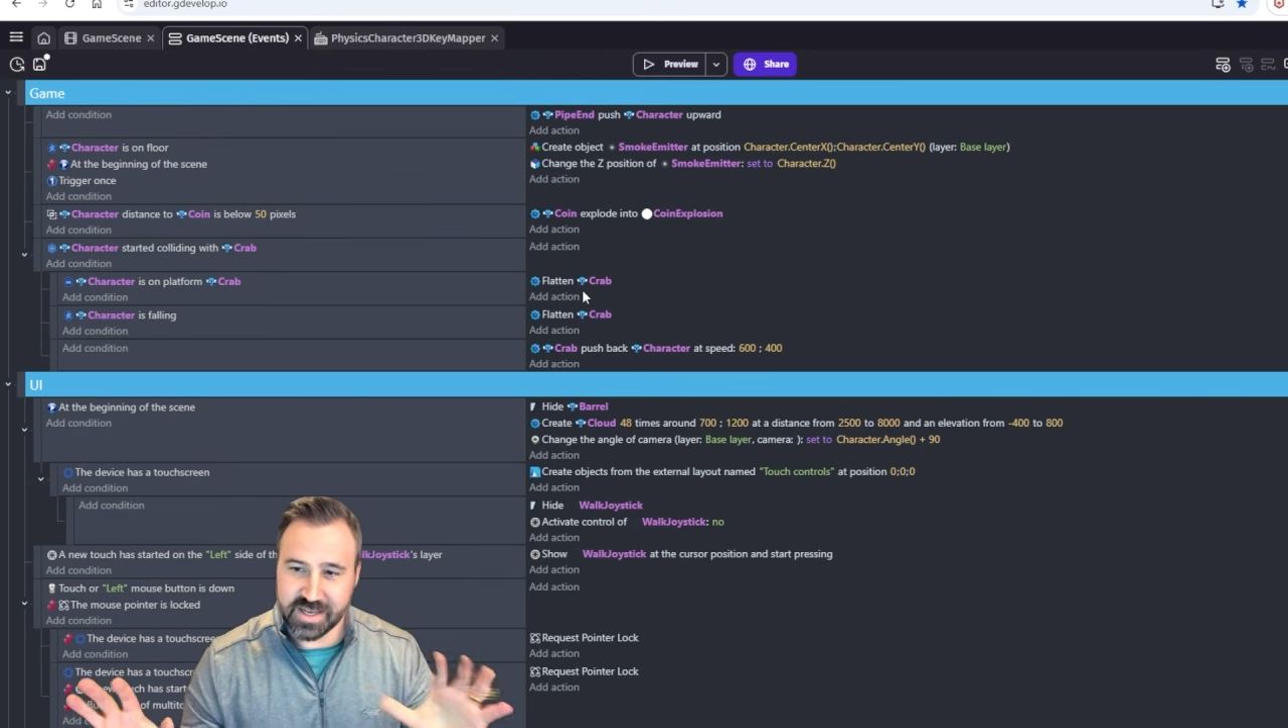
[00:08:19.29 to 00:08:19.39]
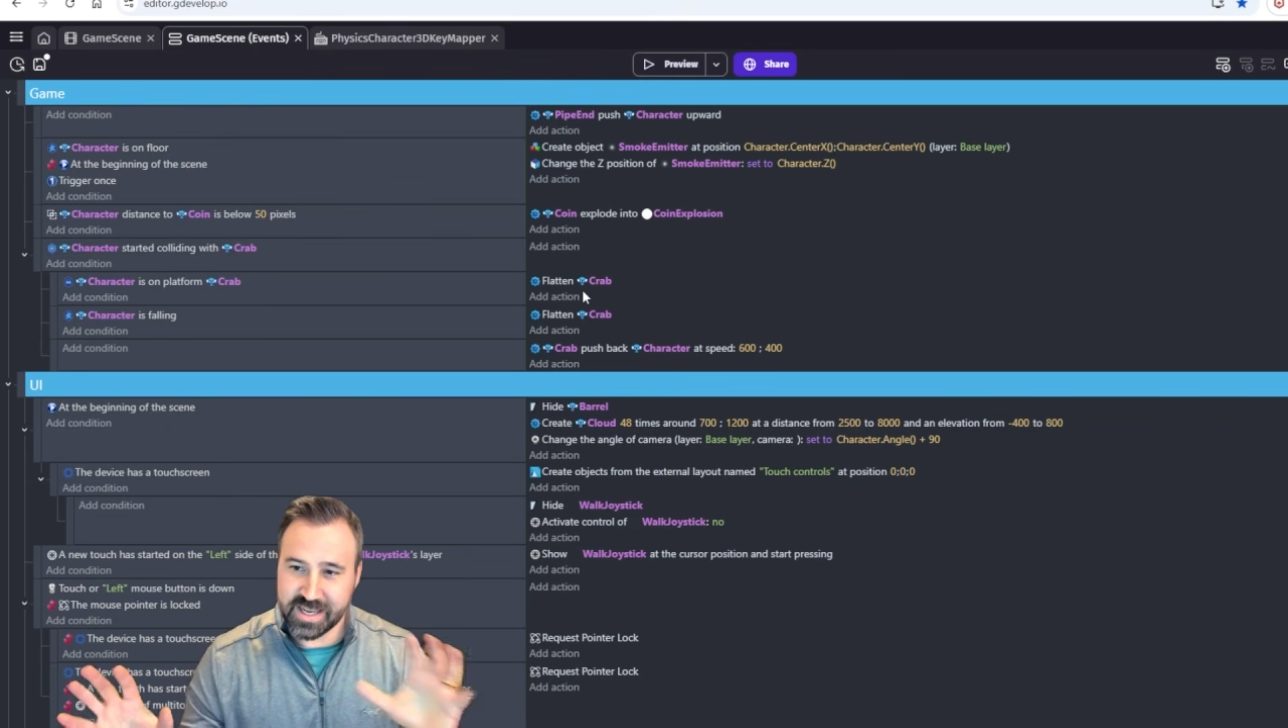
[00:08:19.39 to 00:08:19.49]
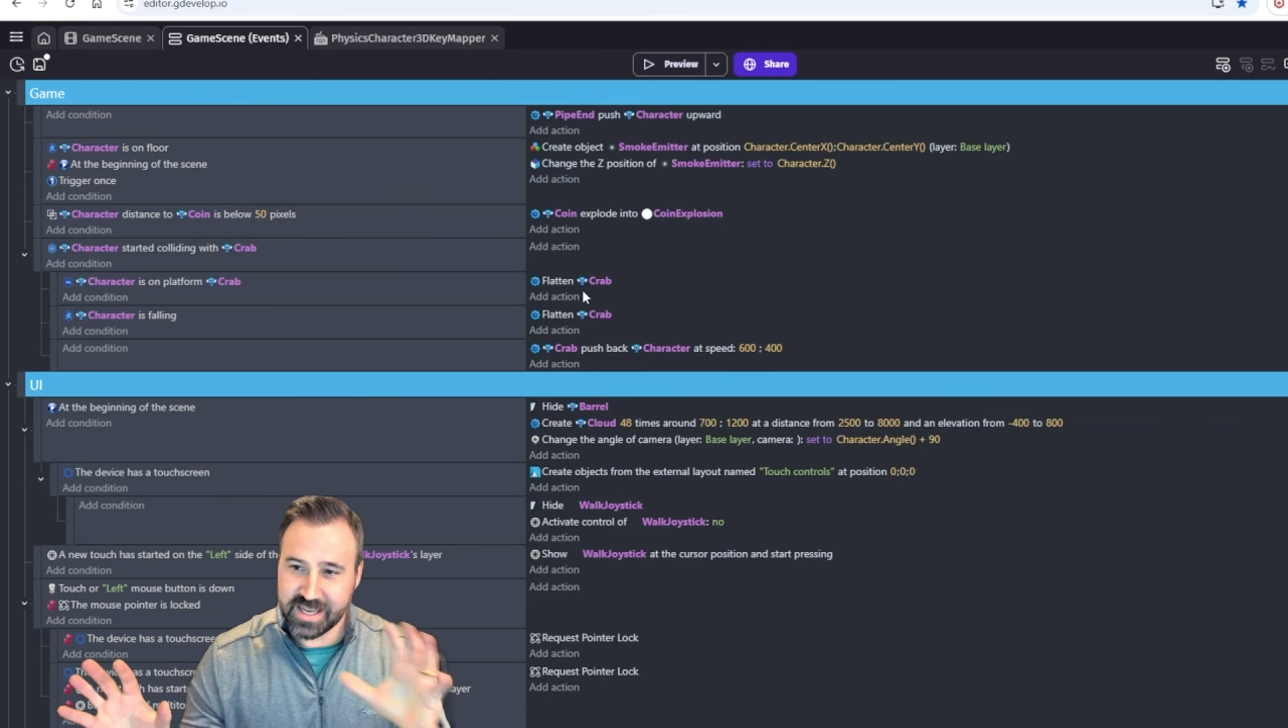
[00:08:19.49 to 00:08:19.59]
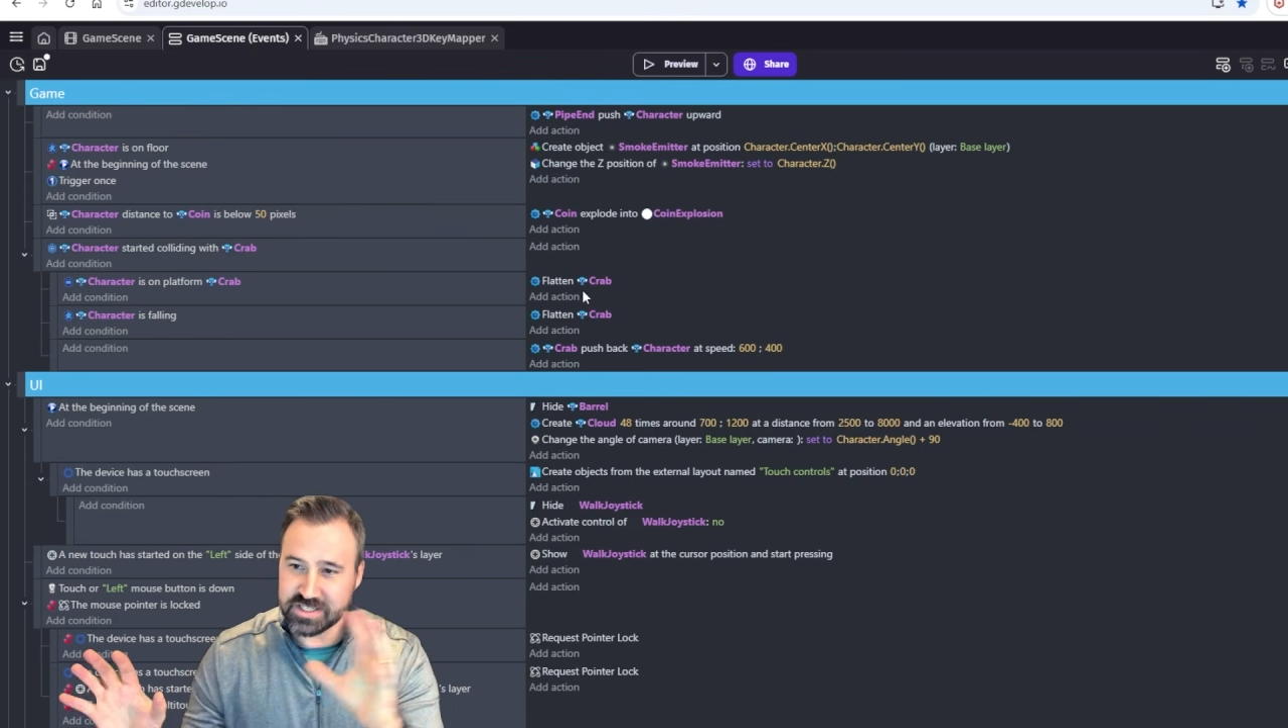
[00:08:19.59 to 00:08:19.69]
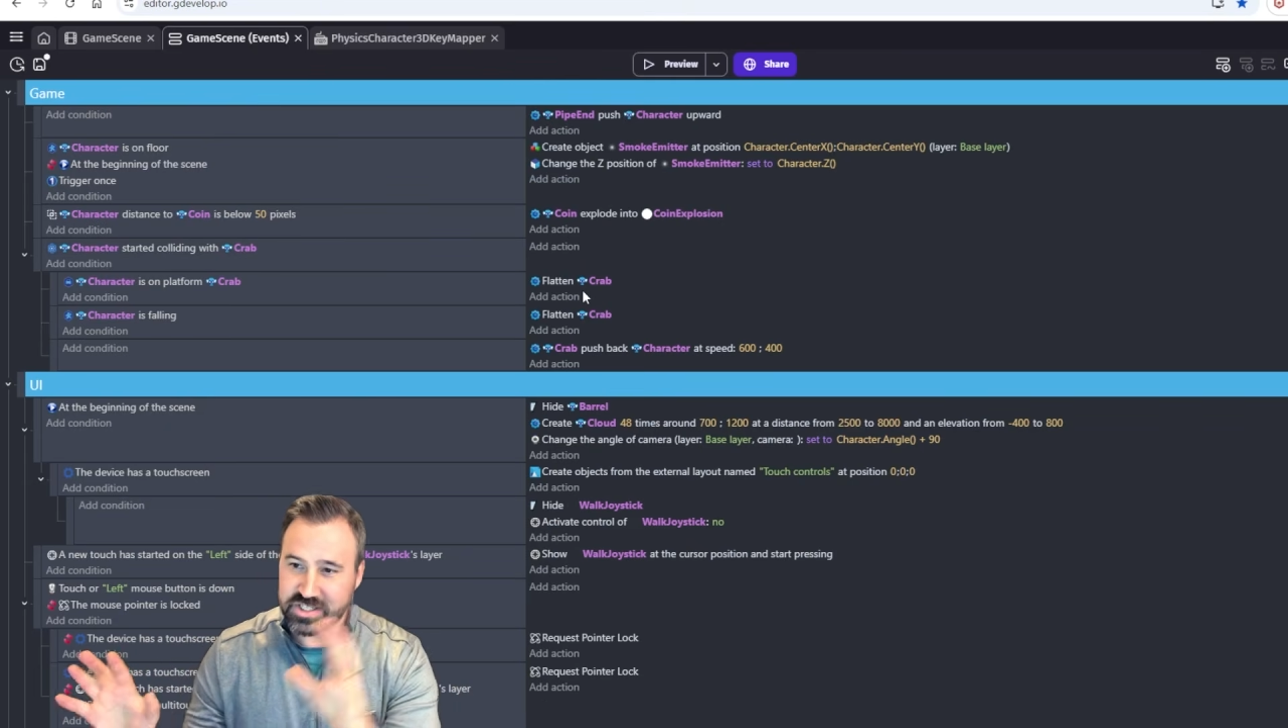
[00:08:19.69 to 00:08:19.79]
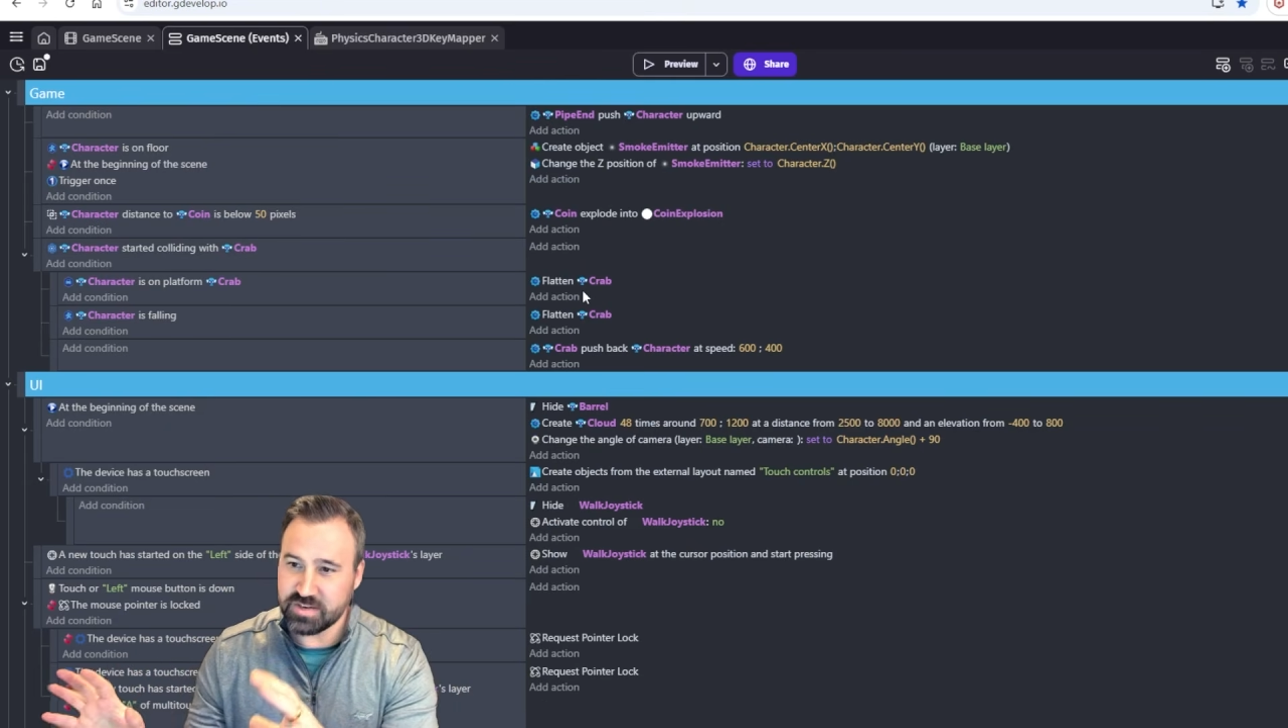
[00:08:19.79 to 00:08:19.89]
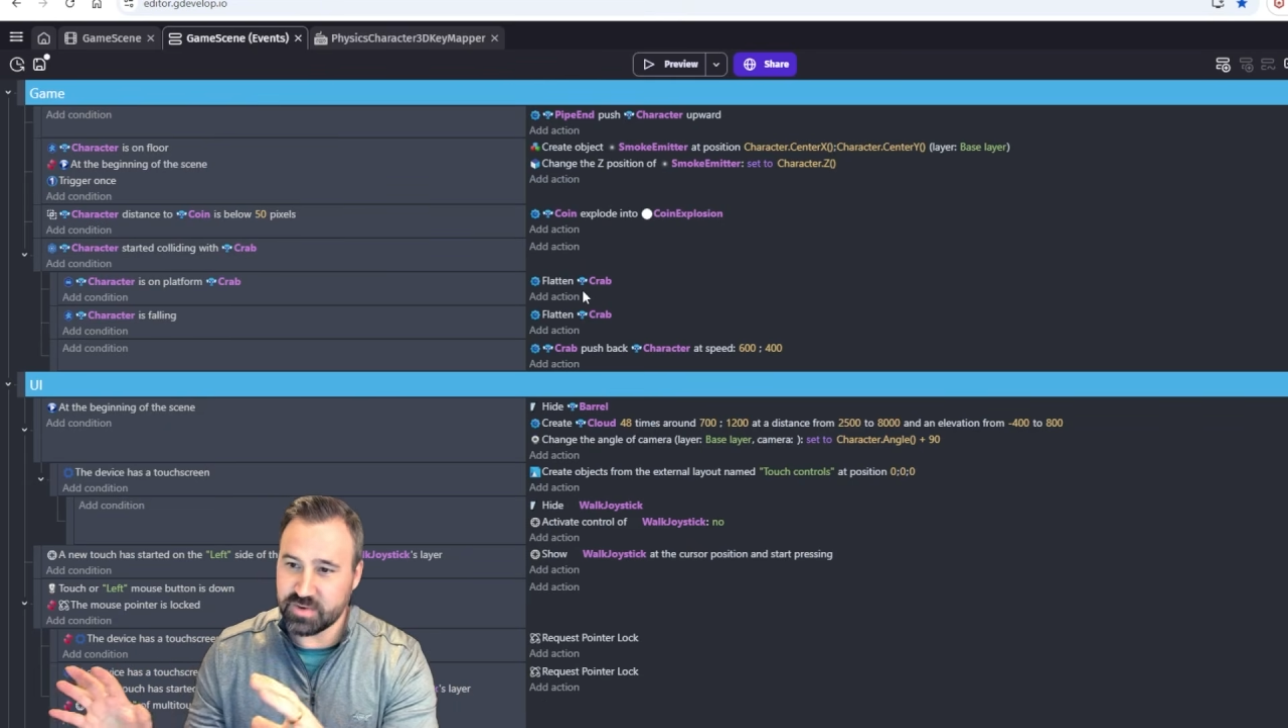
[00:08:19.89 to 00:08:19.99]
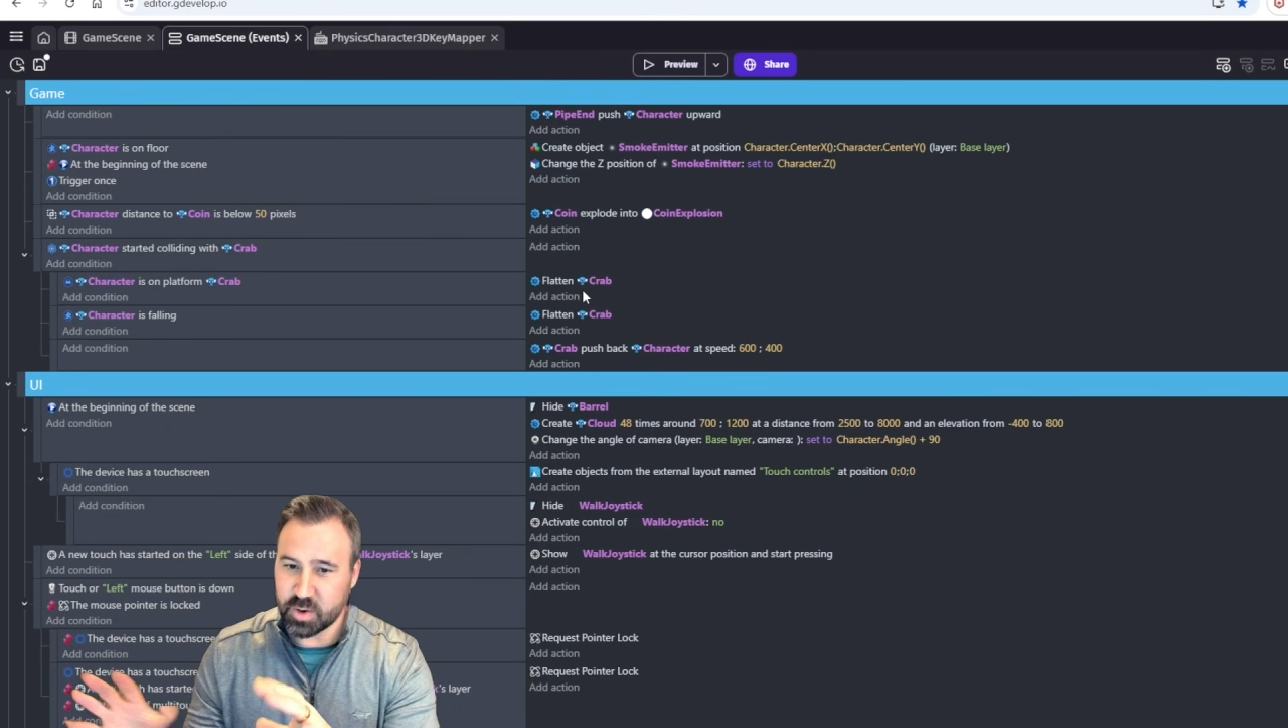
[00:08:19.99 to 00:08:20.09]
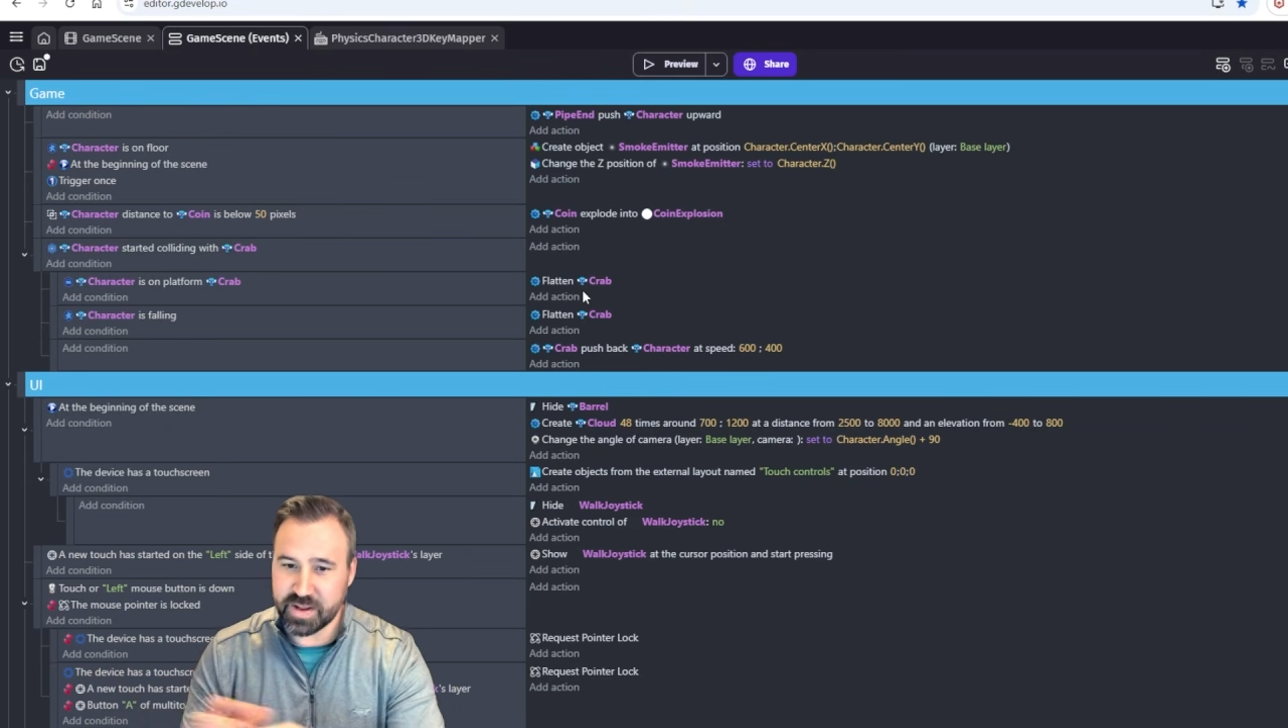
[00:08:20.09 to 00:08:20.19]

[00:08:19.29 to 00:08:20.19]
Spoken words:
and GDevelop have the